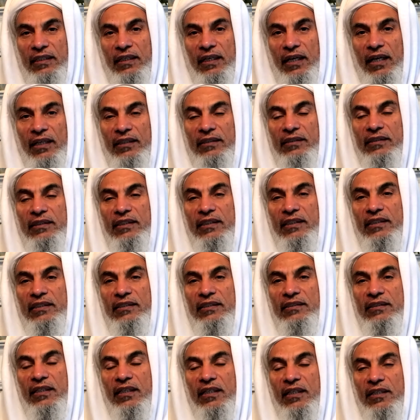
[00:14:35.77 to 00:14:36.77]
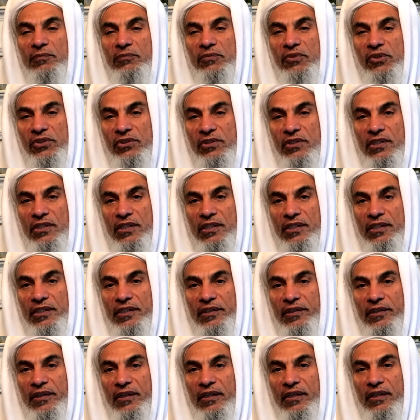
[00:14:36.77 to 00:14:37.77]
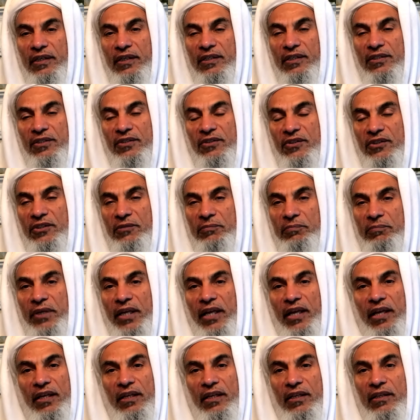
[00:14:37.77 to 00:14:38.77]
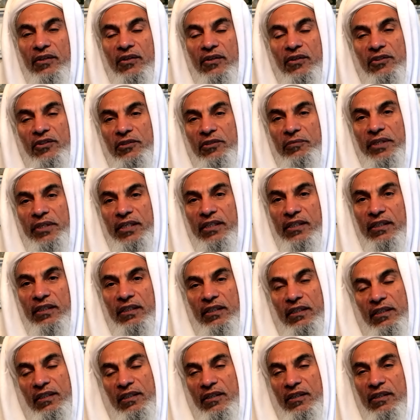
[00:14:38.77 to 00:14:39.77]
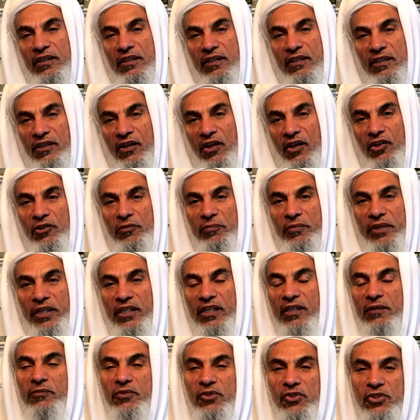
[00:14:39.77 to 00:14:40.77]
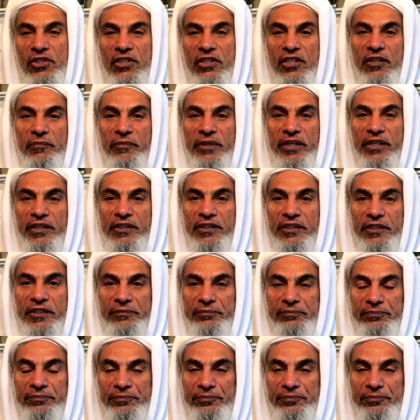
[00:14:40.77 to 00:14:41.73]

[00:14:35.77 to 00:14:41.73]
and these are mostly in Europe and North America, and in North America, mostly America.